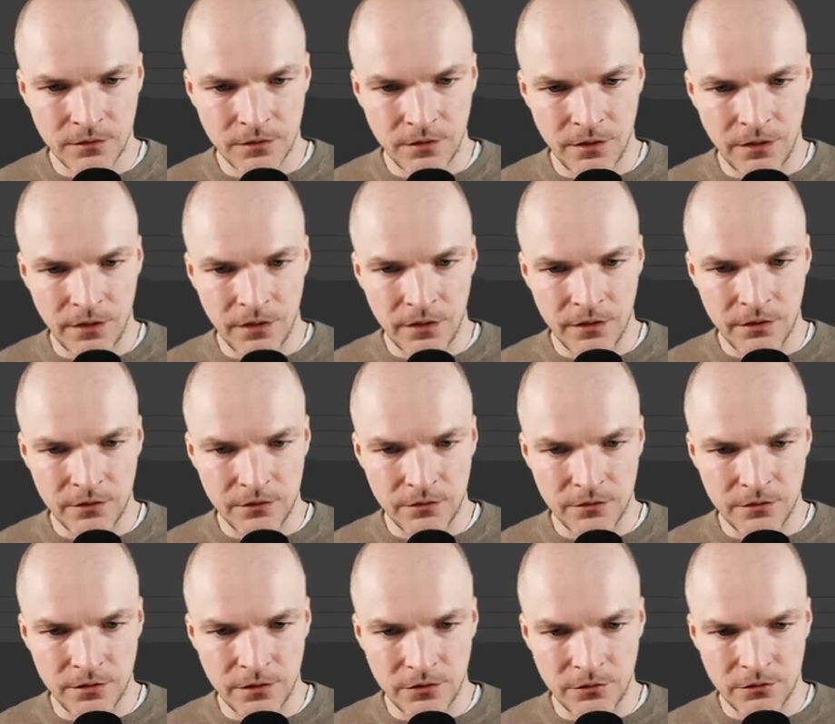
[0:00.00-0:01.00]
And this
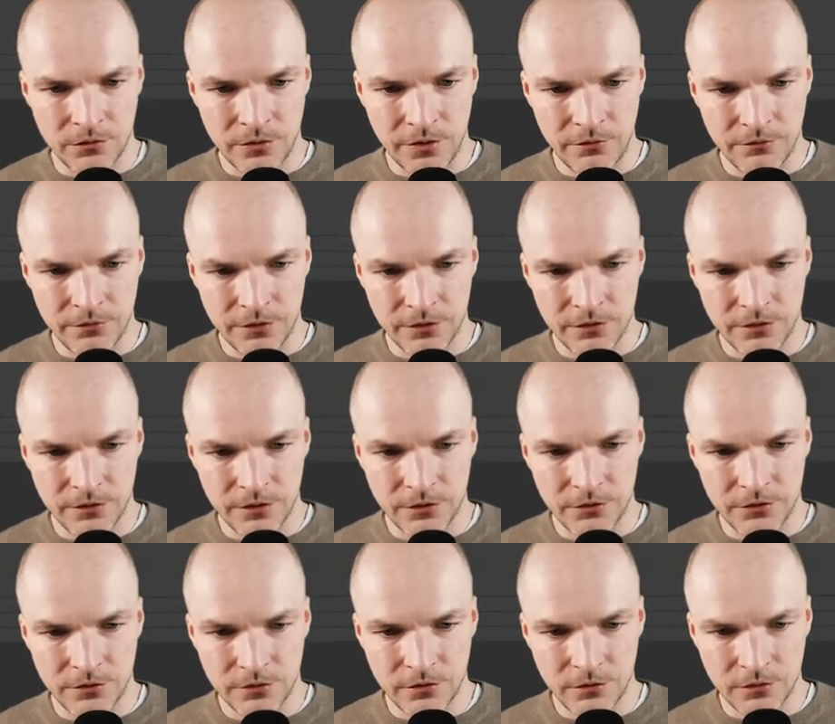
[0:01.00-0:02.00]
is how the crafting
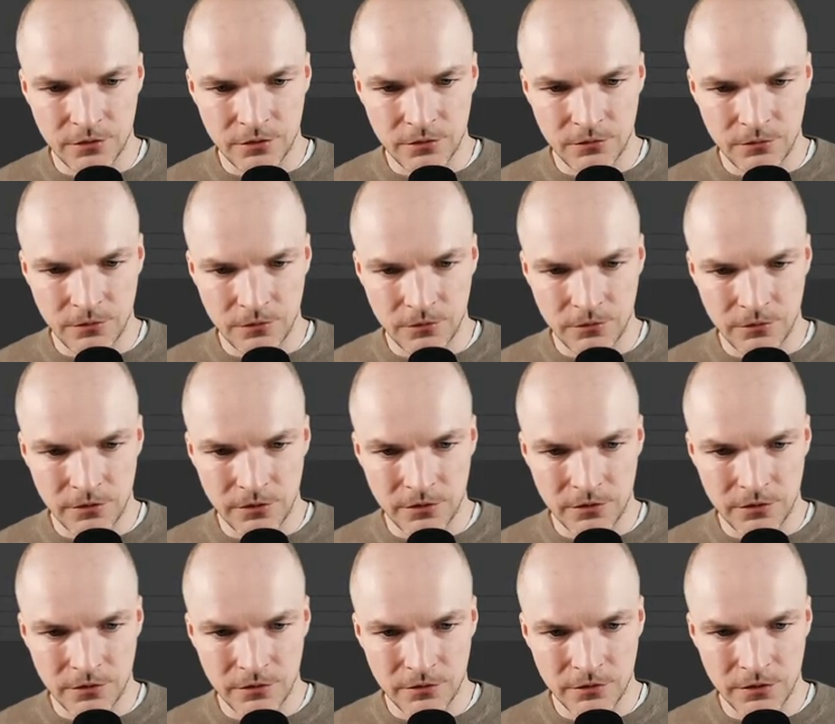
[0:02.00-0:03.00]
station looks with all
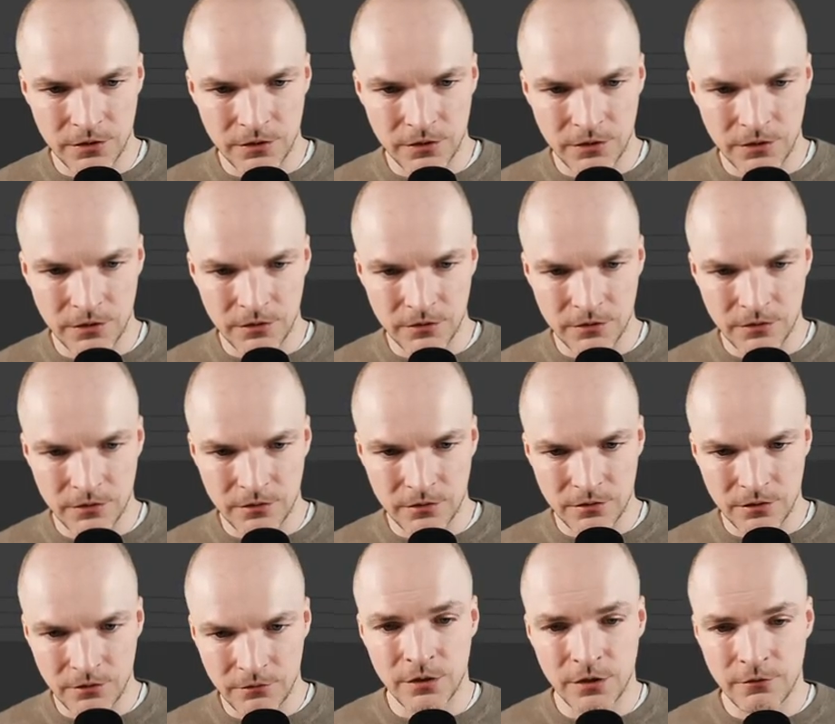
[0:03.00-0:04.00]
these little details and
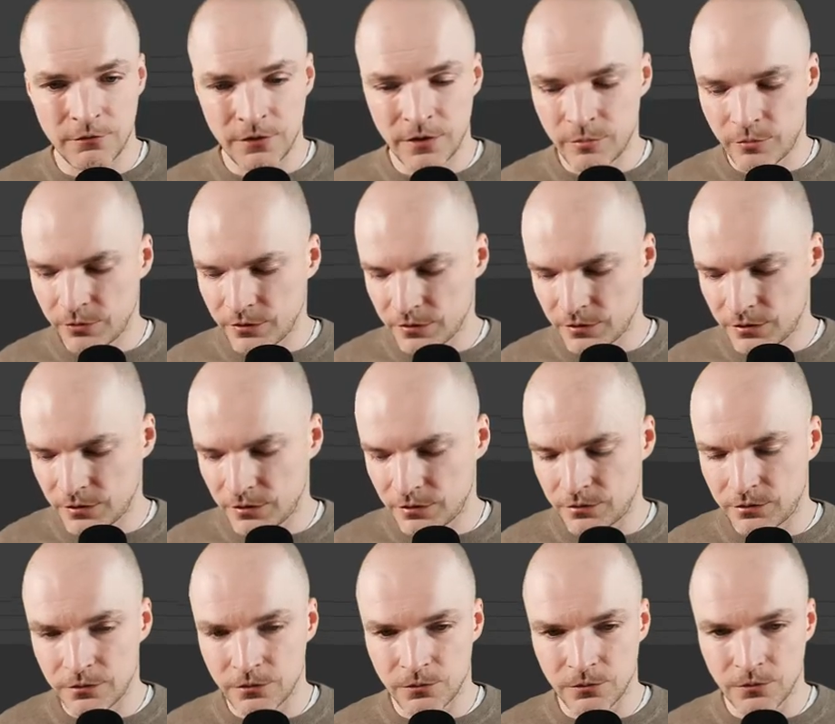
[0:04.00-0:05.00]
stuff. If I press
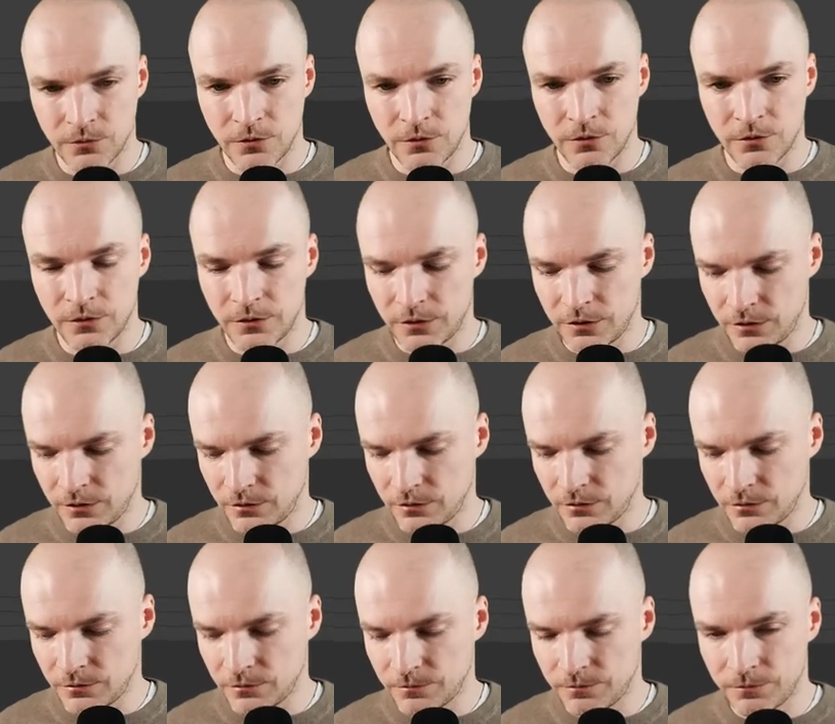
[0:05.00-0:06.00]
0
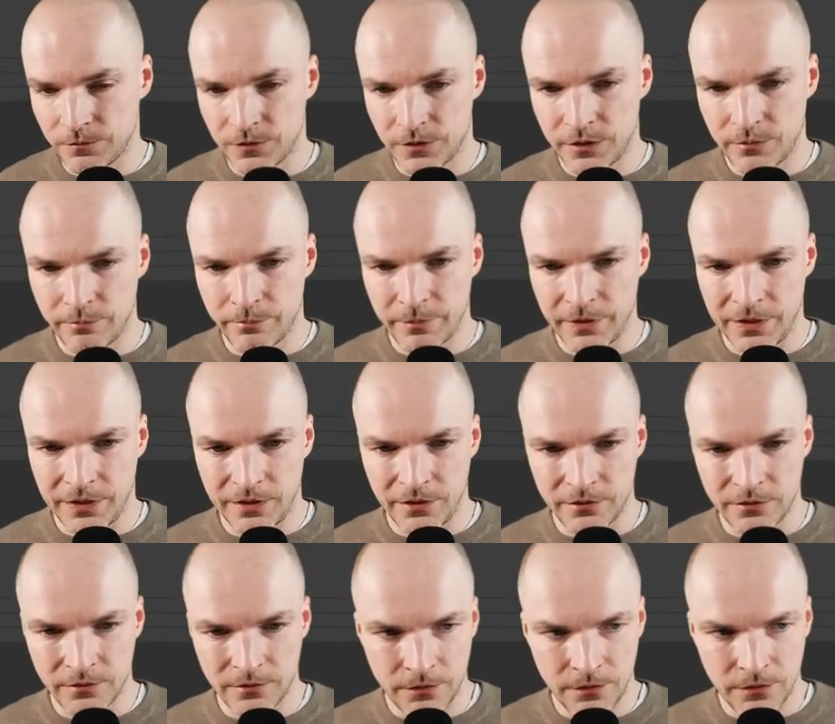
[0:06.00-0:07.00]
on
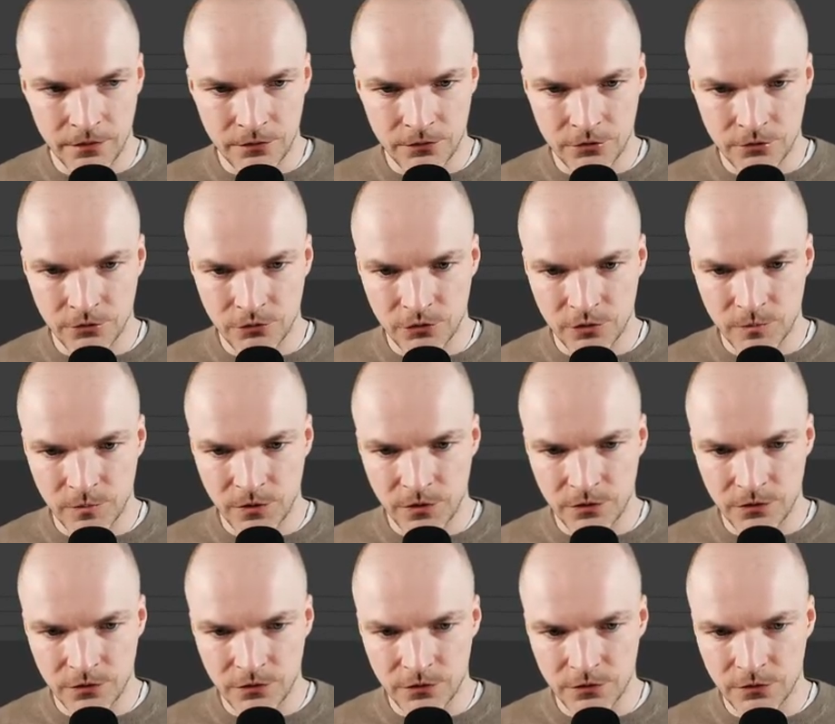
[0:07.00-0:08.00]
numpad, it shows me
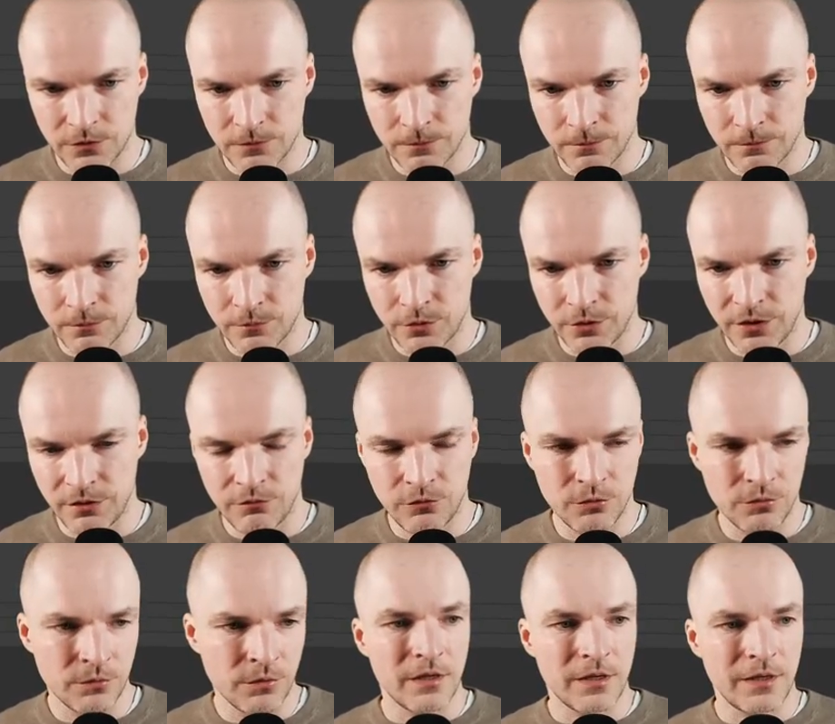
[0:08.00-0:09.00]
this preview.